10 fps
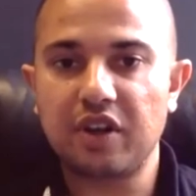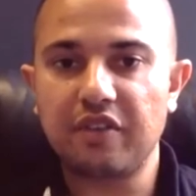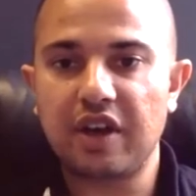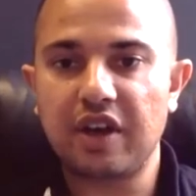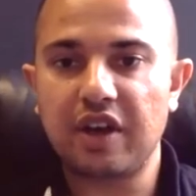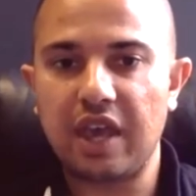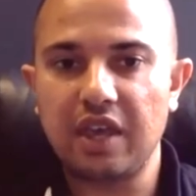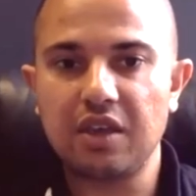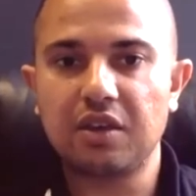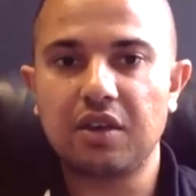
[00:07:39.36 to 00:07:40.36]

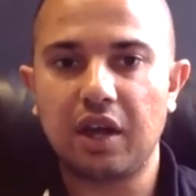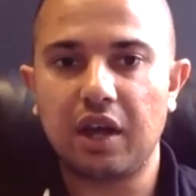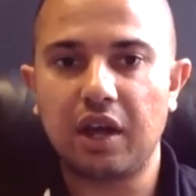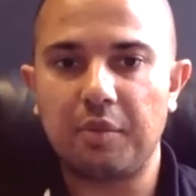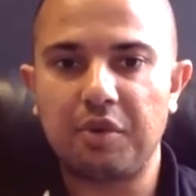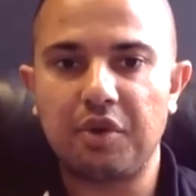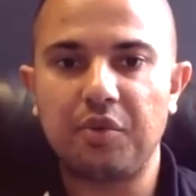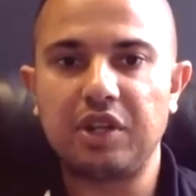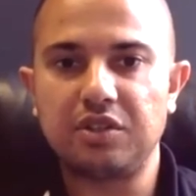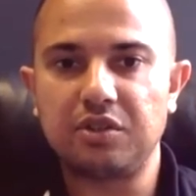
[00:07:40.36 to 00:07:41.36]
25K, uh,
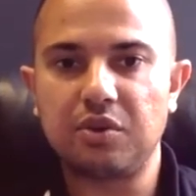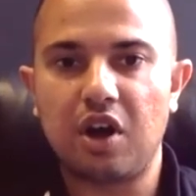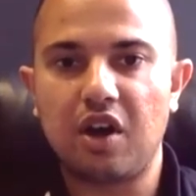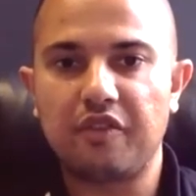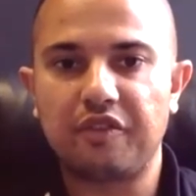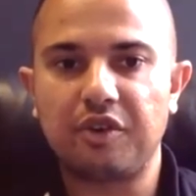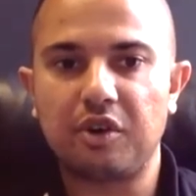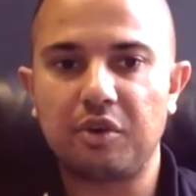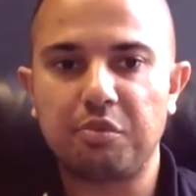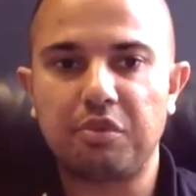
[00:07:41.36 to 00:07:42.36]
but we do
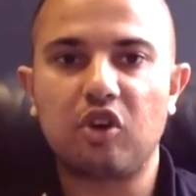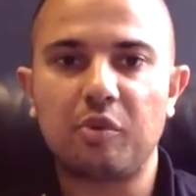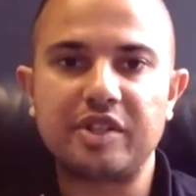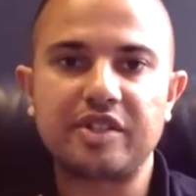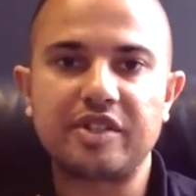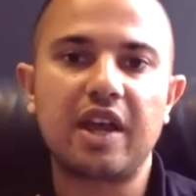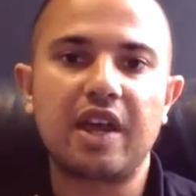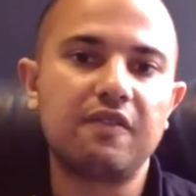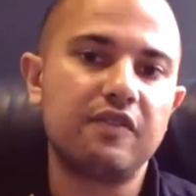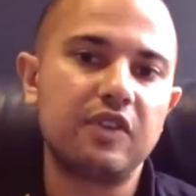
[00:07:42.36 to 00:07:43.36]
offer performance
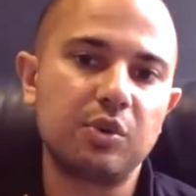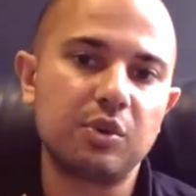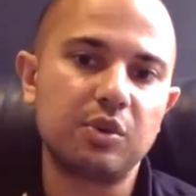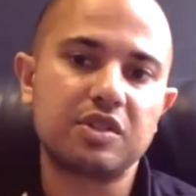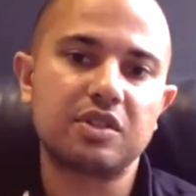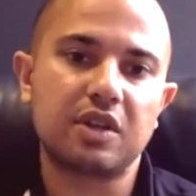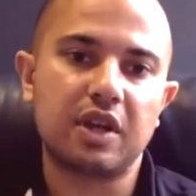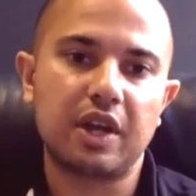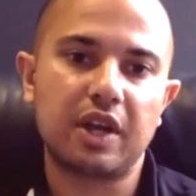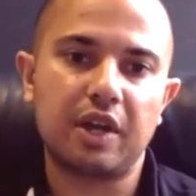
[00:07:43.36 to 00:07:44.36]
side viewers
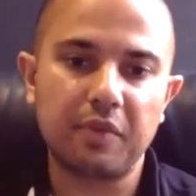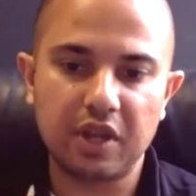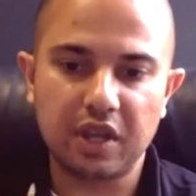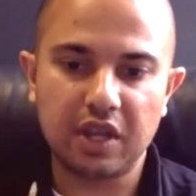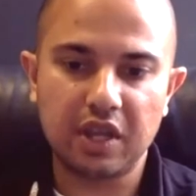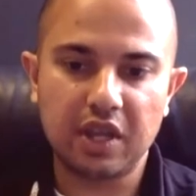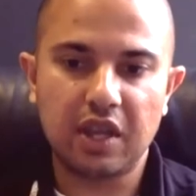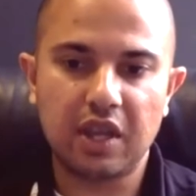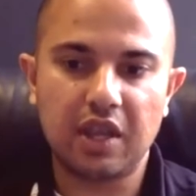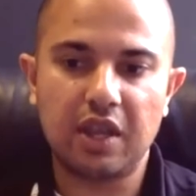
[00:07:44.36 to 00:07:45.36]
um,
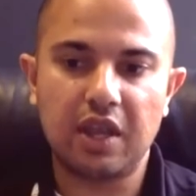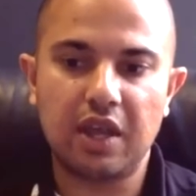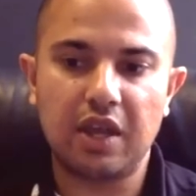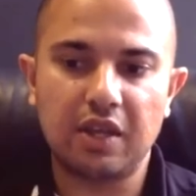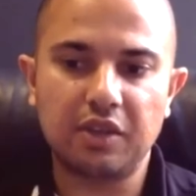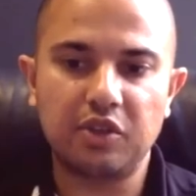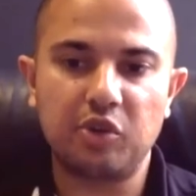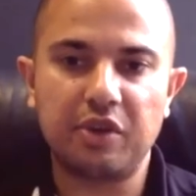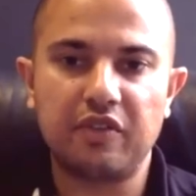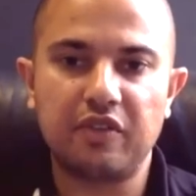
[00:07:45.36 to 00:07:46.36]
a, uh, a, little
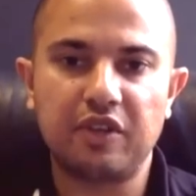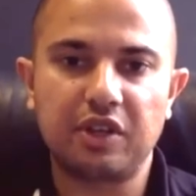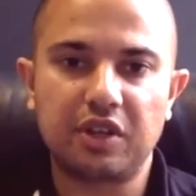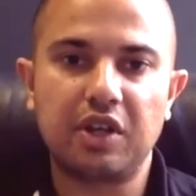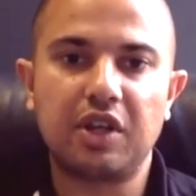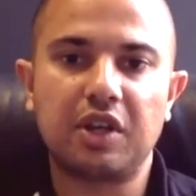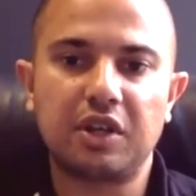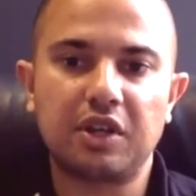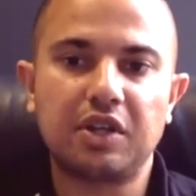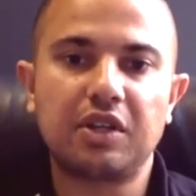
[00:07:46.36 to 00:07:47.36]
bit of a,
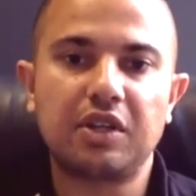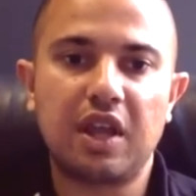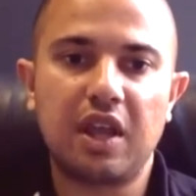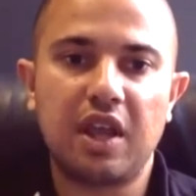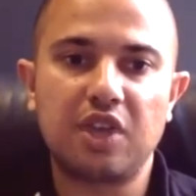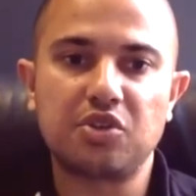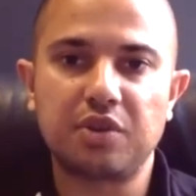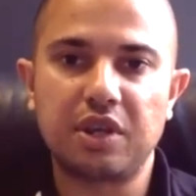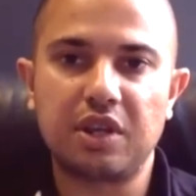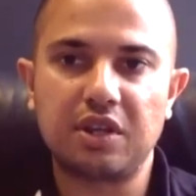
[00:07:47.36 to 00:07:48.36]
a
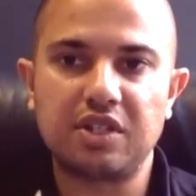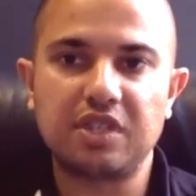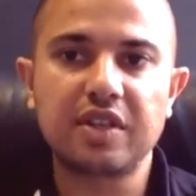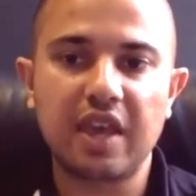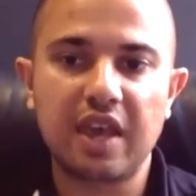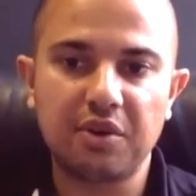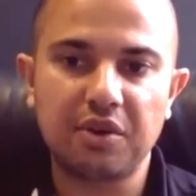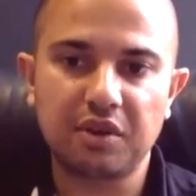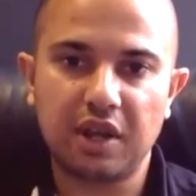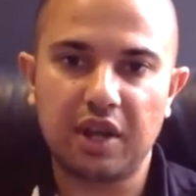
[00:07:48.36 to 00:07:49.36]
entry discount
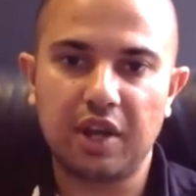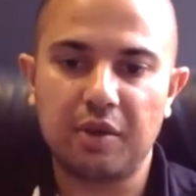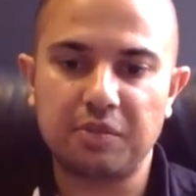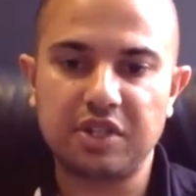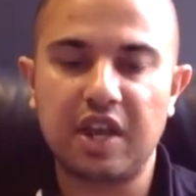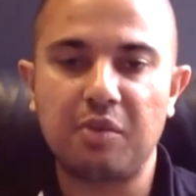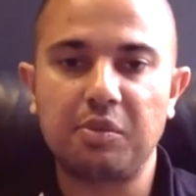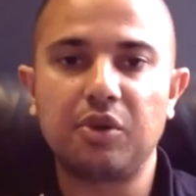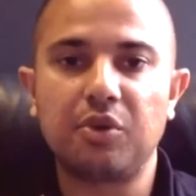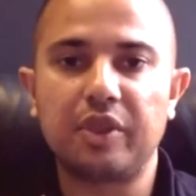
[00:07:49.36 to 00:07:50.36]
um, to help
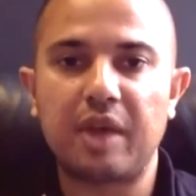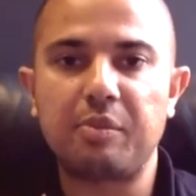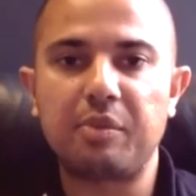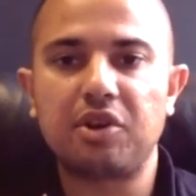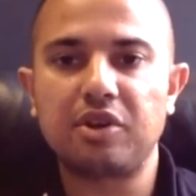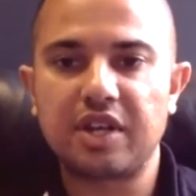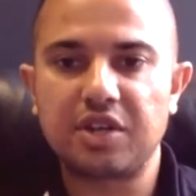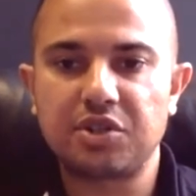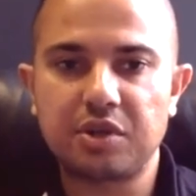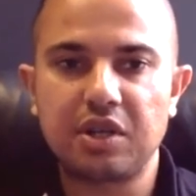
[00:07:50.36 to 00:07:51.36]
lower that barrier to
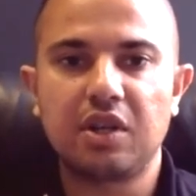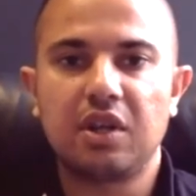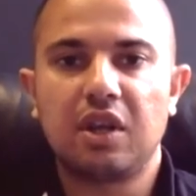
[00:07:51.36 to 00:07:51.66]
entry.